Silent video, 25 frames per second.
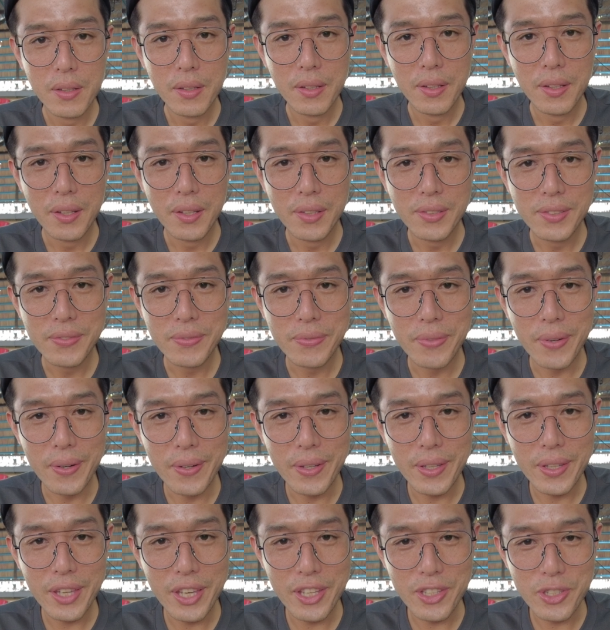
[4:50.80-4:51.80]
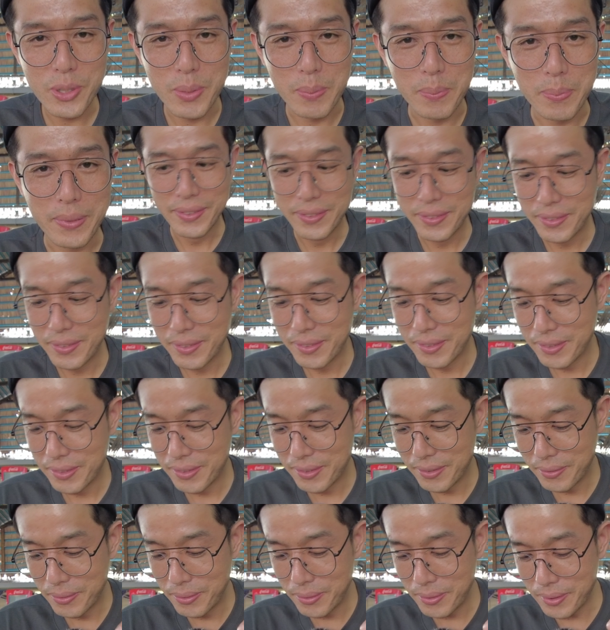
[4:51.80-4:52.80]
It's very ketchup.
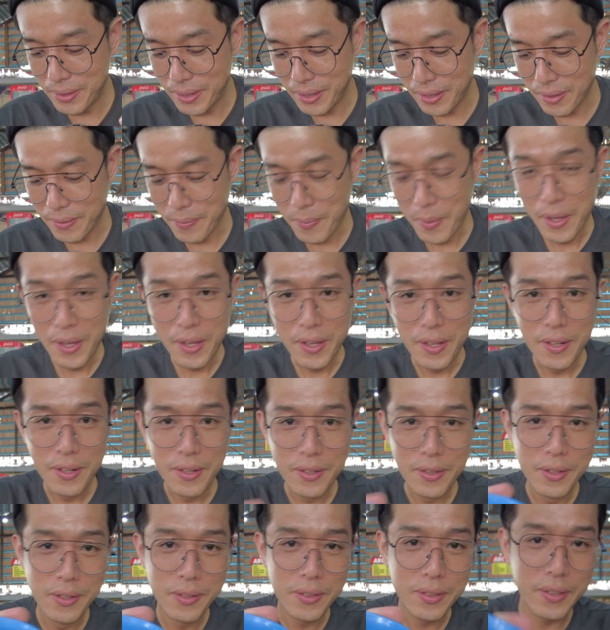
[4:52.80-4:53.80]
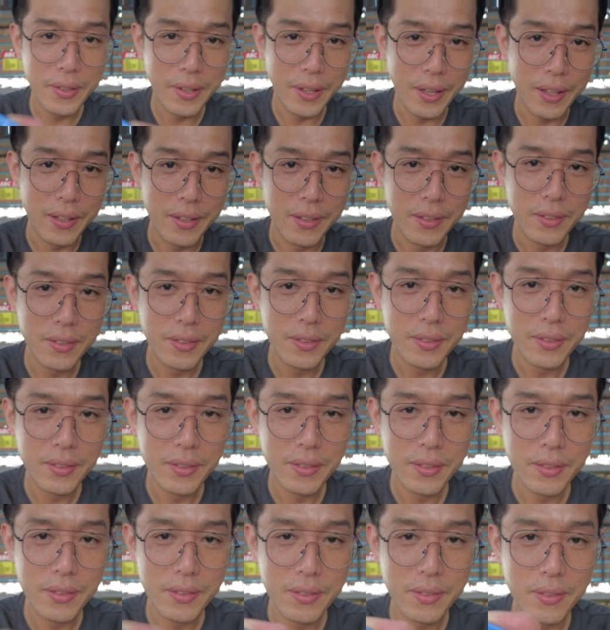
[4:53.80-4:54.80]
Really? Look again.
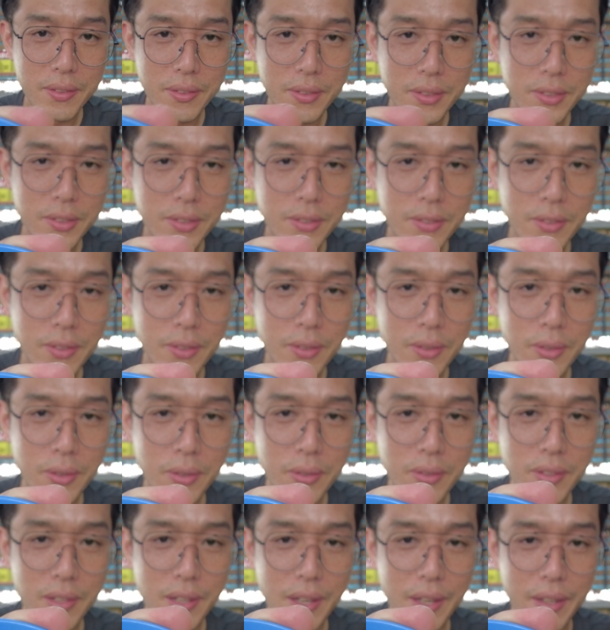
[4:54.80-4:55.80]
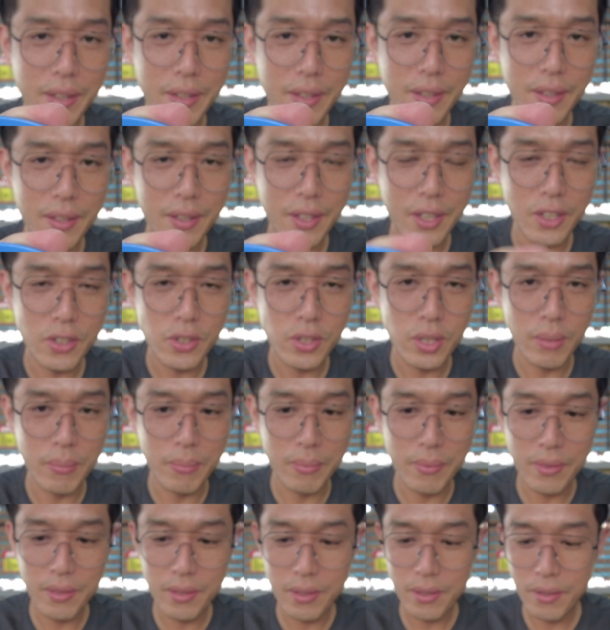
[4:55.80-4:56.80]
It's not look like ketchup,
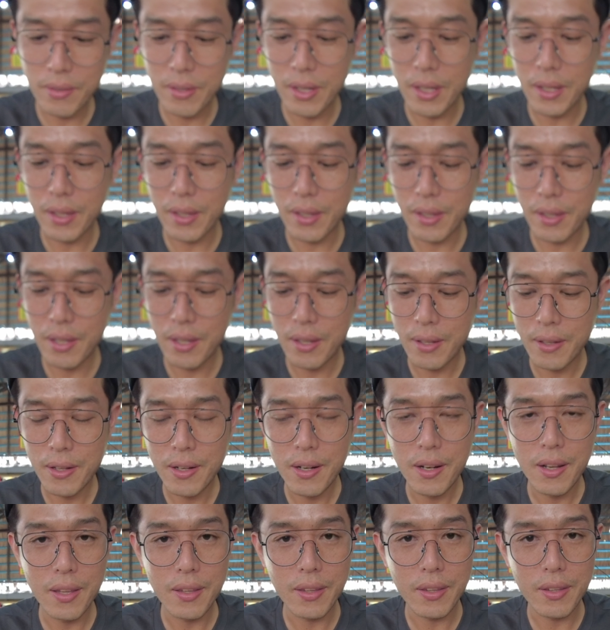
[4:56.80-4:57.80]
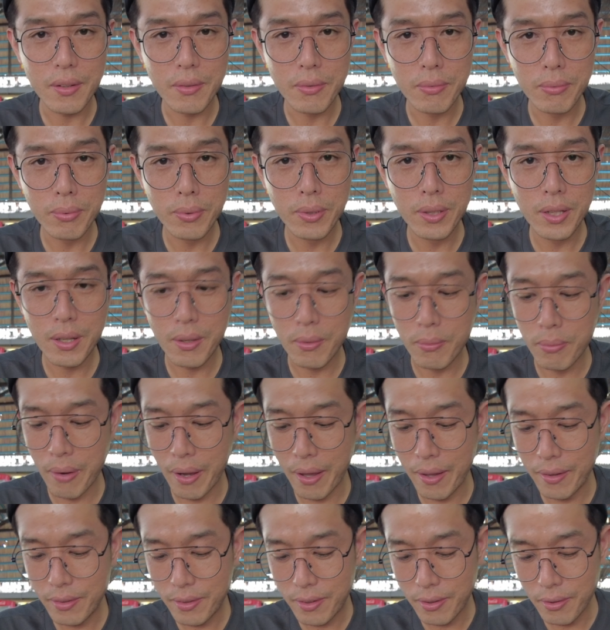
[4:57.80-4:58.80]
like a woolly
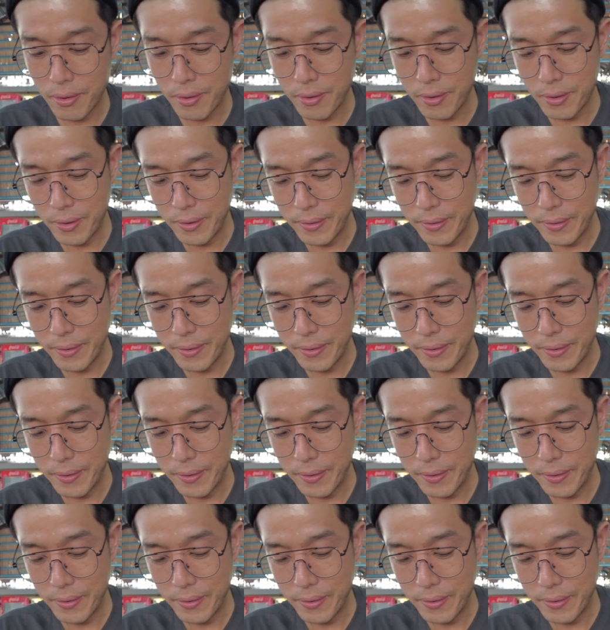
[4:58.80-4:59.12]
red color.